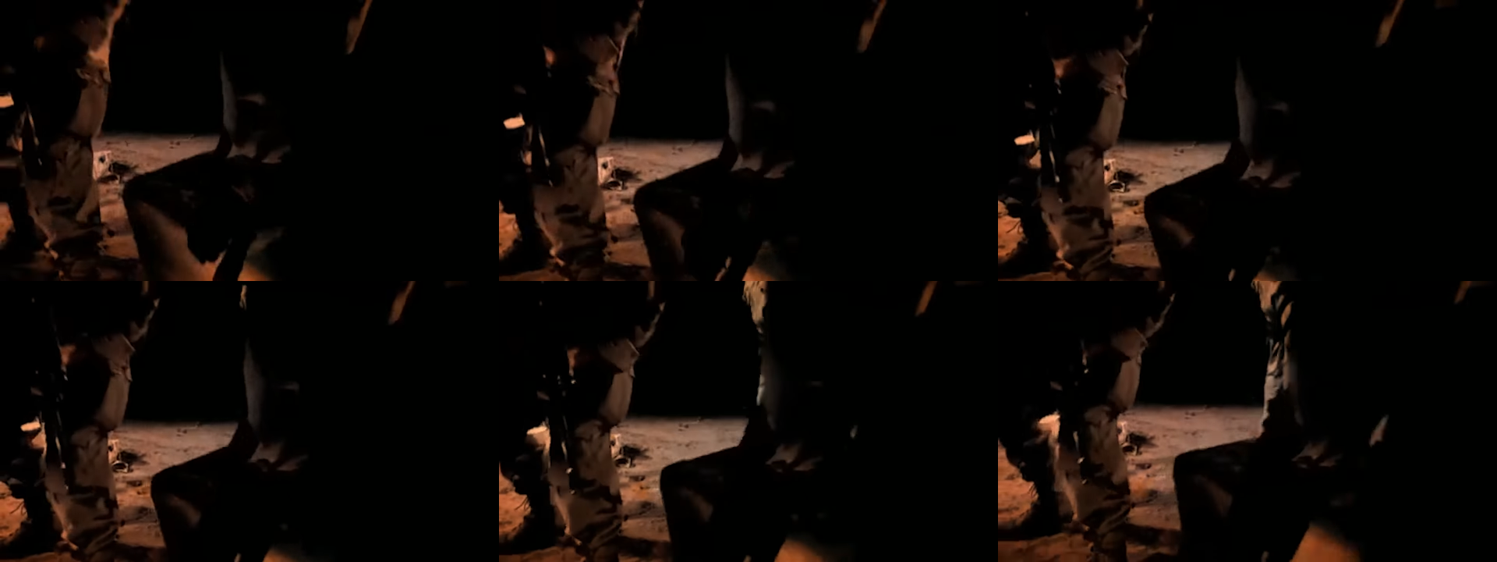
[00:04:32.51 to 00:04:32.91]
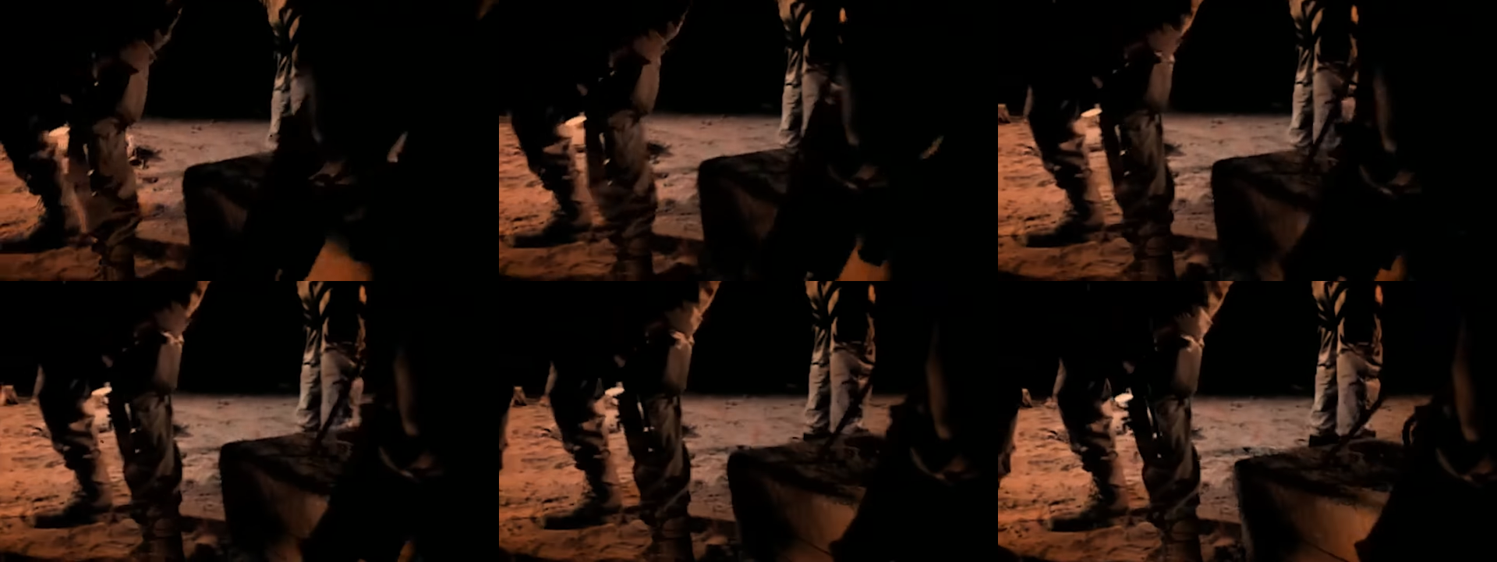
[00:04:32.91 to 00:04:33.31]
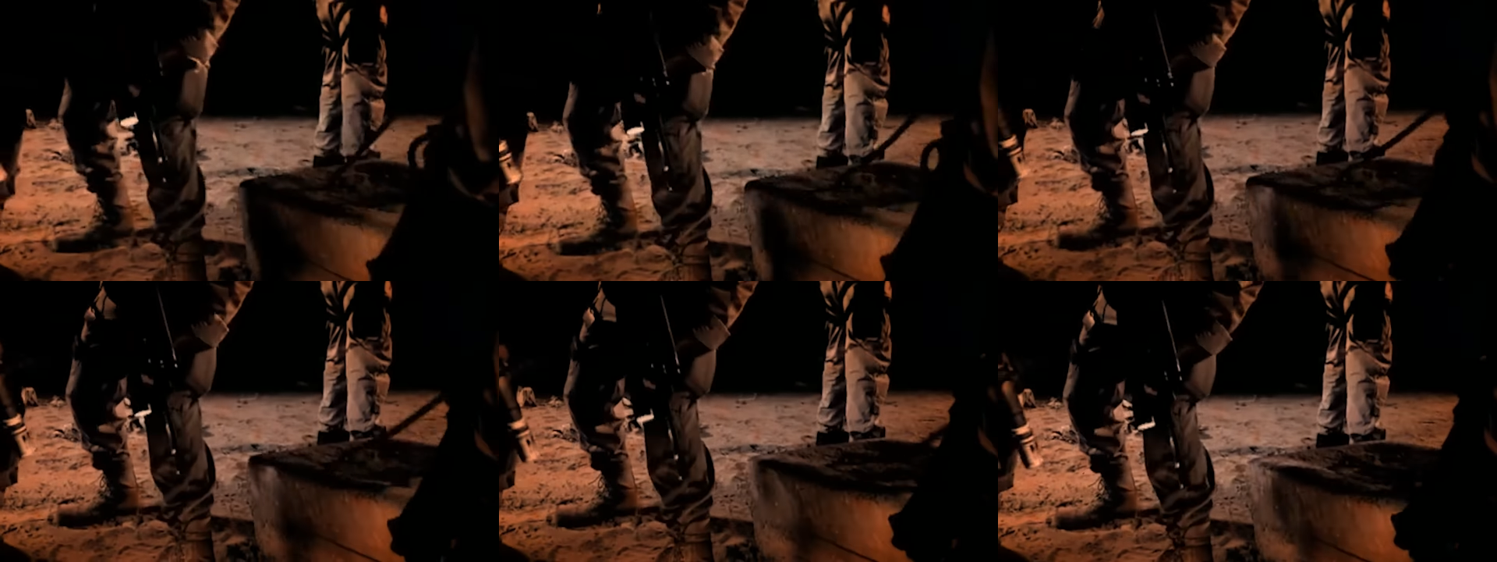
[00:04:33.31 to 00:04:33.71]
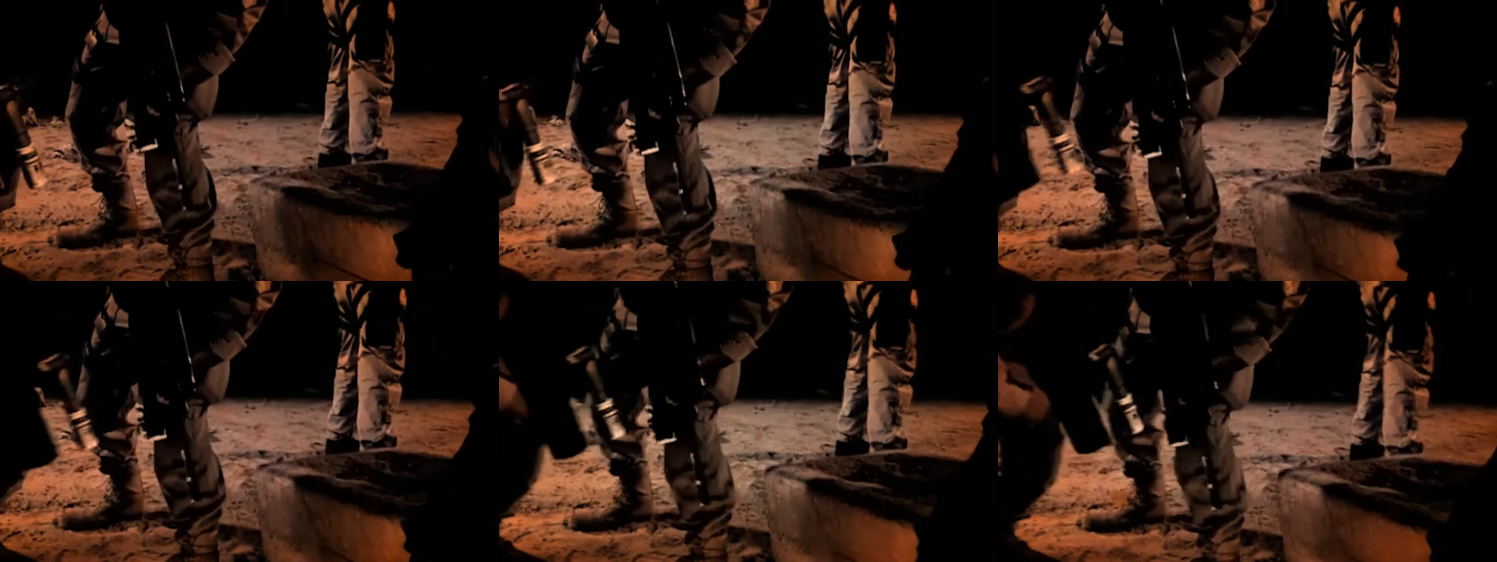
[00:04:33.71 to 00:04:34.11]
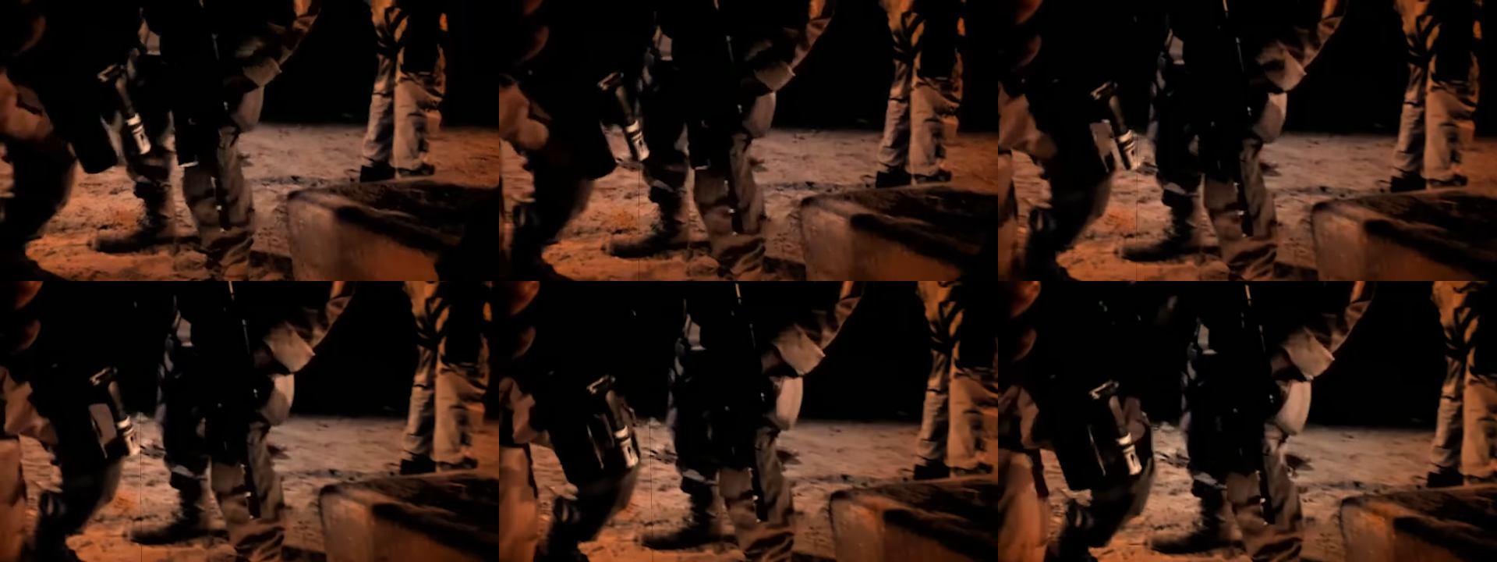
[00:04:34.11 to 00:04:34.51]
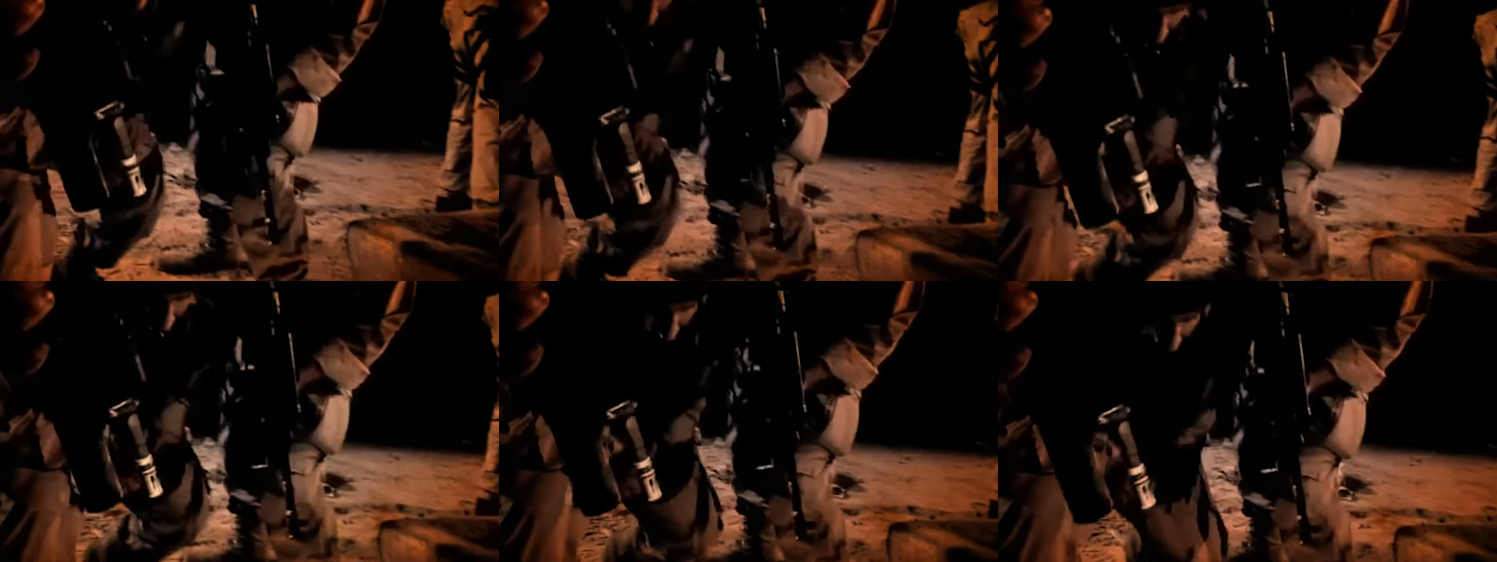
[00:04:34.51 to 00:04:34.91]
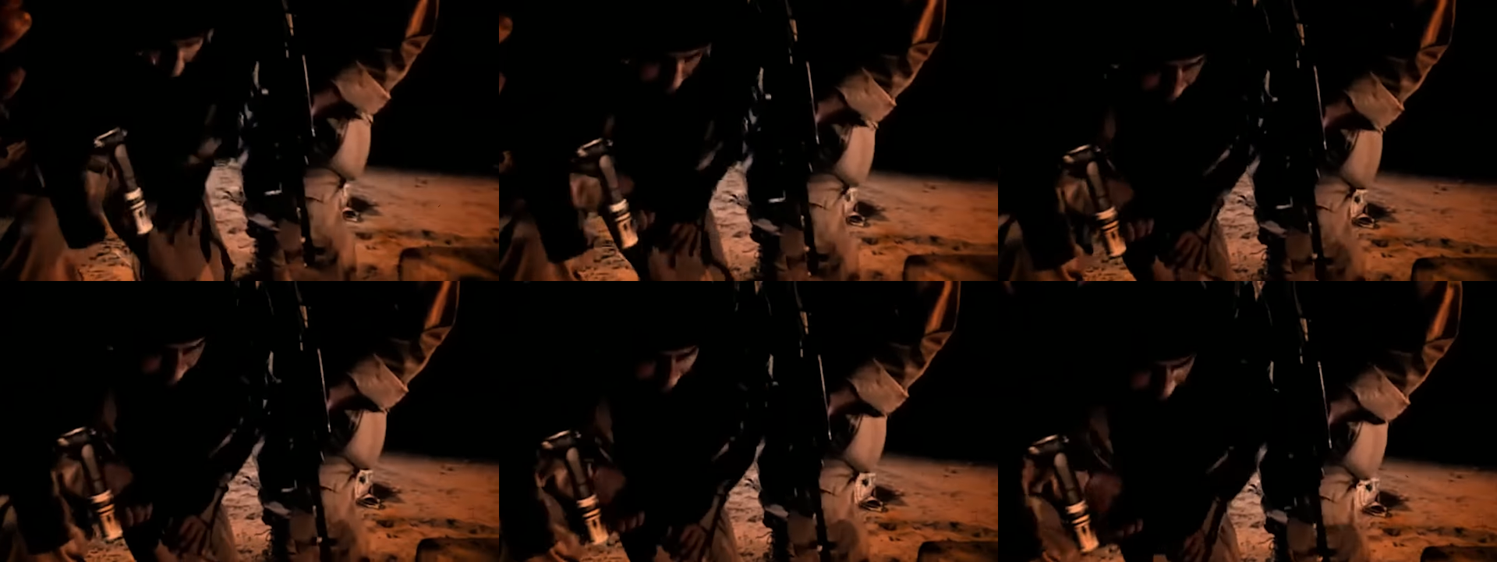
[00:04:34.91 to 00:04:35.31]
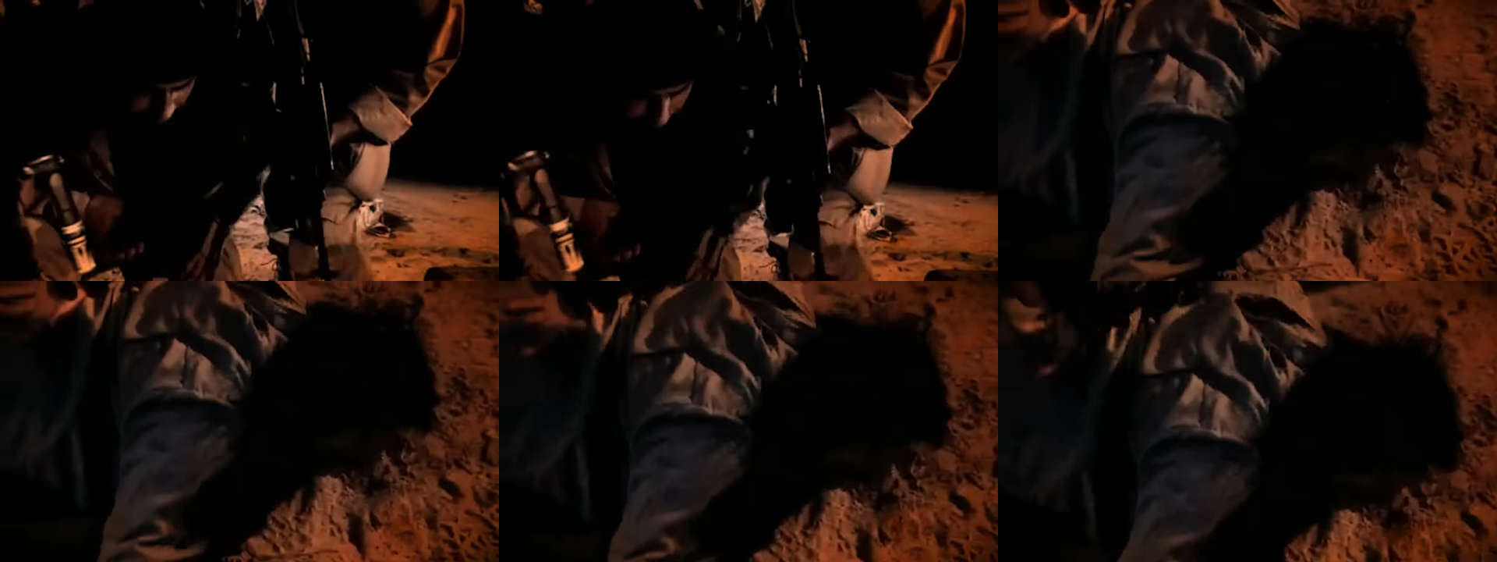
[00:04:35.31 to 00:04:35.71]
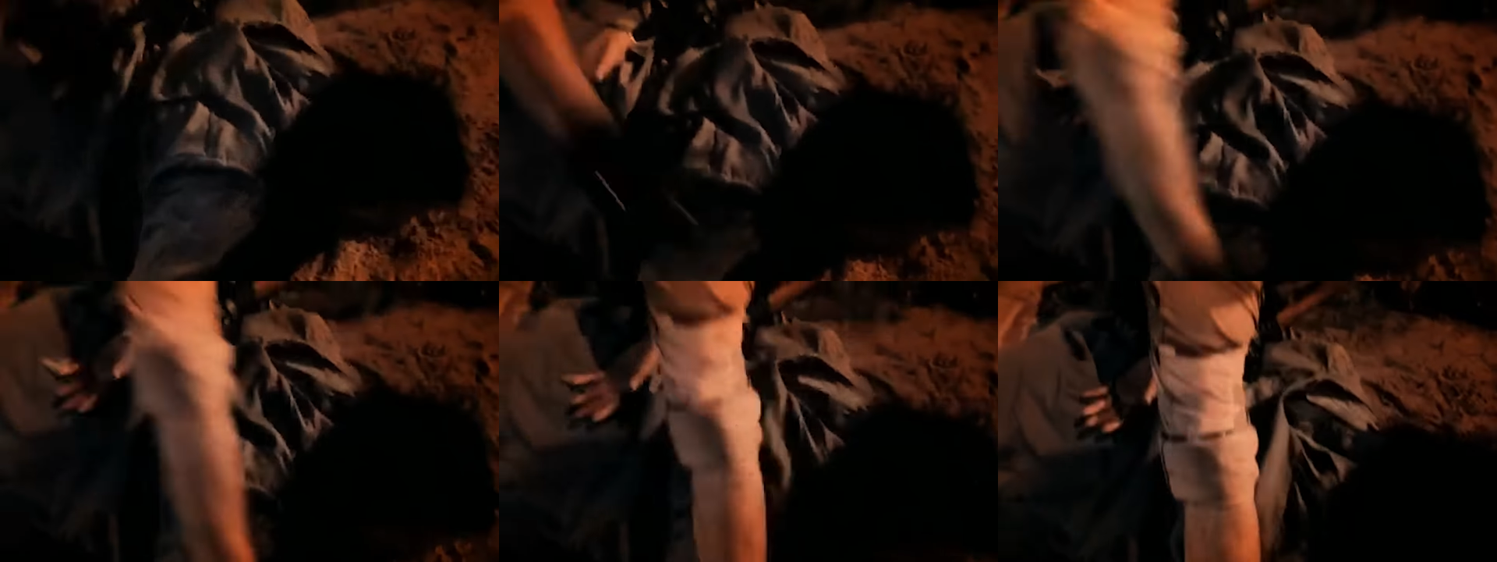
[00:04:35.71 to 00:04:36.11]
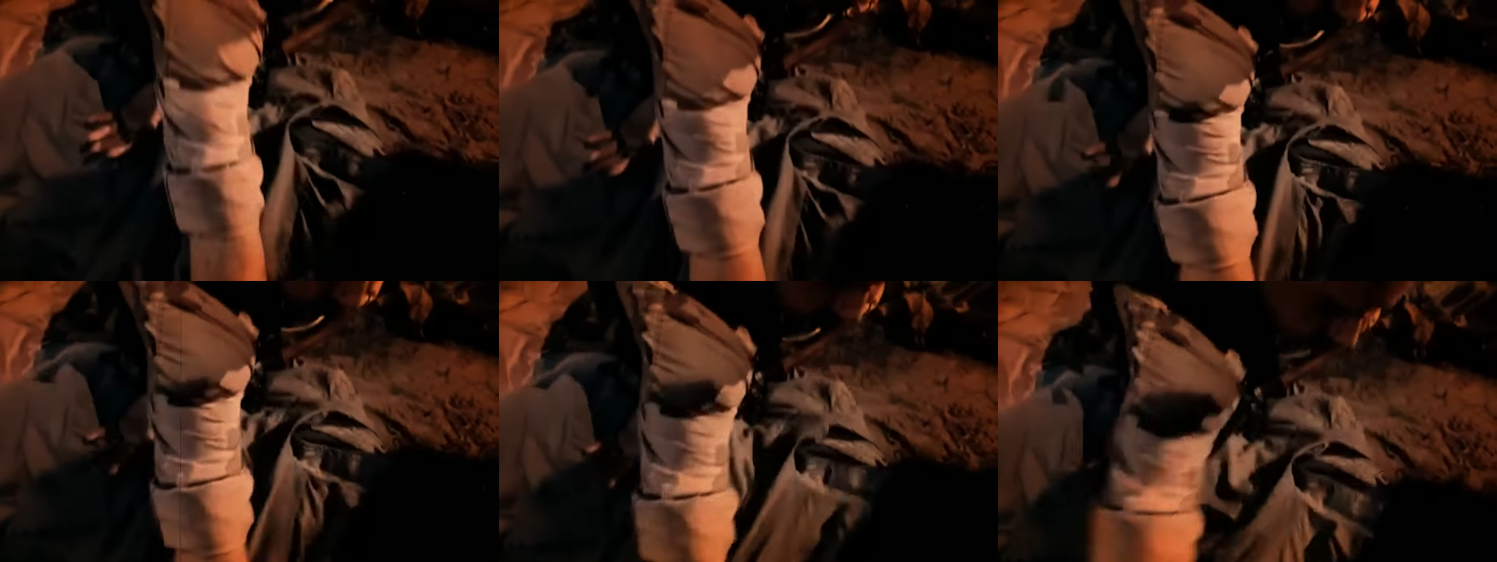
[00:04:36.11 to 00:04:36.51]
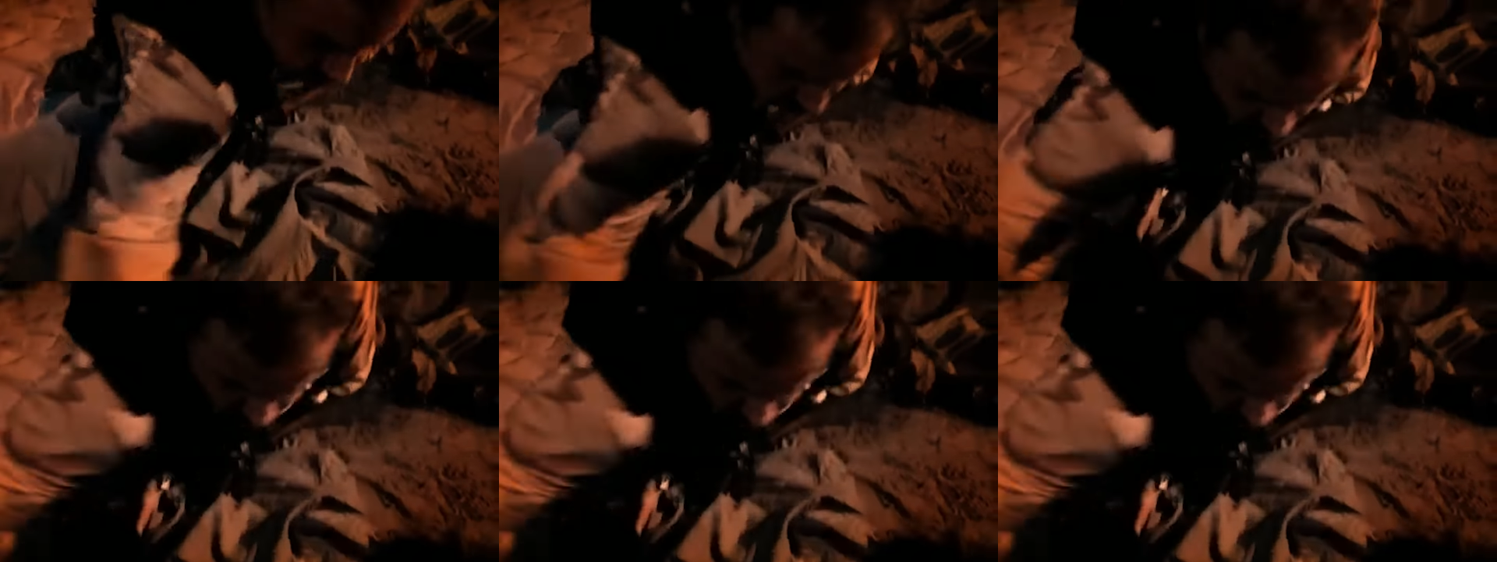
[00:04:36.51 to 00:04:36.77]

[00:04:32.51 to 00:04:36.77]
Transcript: [unreadable: no face in view]